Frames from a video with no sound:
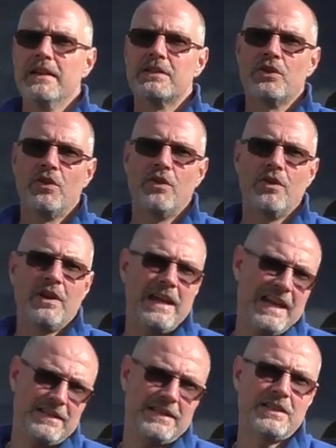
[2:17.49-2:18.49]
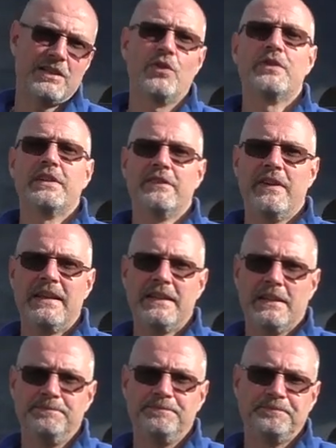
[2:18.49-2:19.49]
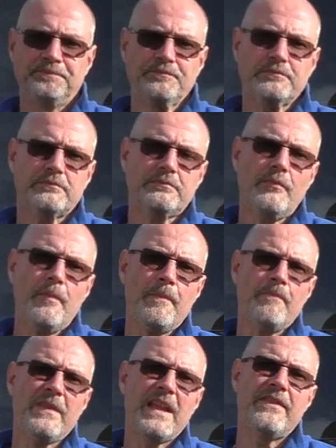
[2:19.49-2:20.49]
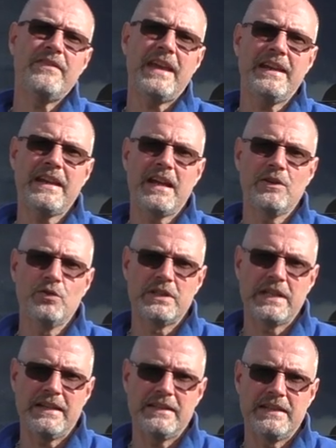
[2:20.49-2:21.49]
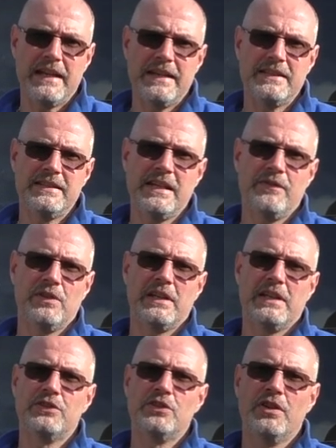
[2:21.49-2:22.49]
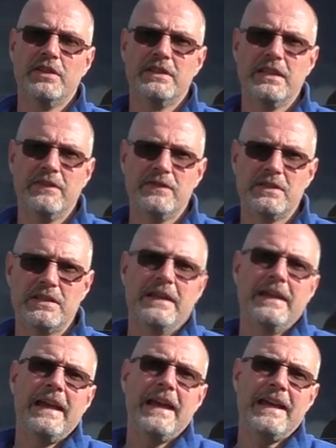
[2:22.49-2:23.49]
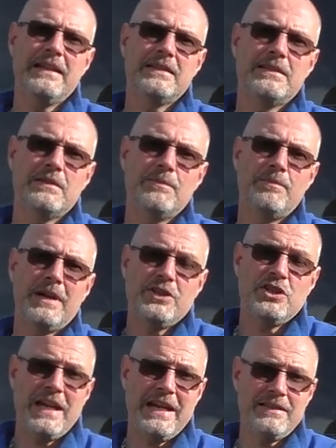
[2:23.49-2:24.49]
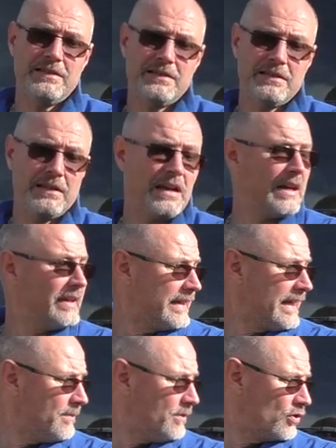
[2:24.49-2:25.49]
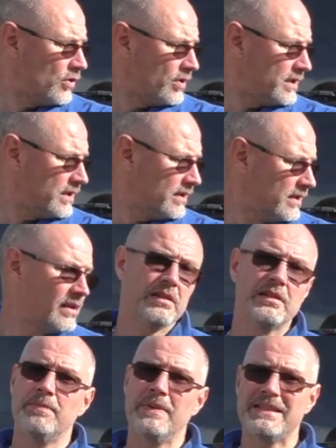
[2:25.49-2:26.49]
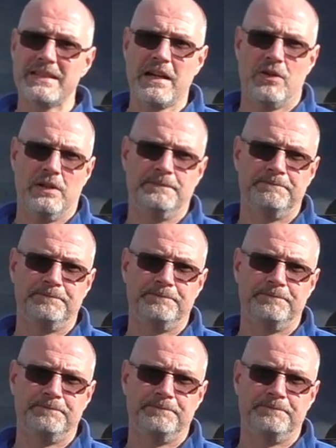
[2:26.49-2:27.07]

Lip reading: So hence I sold the Defender. Then I looked at several alternatives, and by chance I came across the Pinzgauer.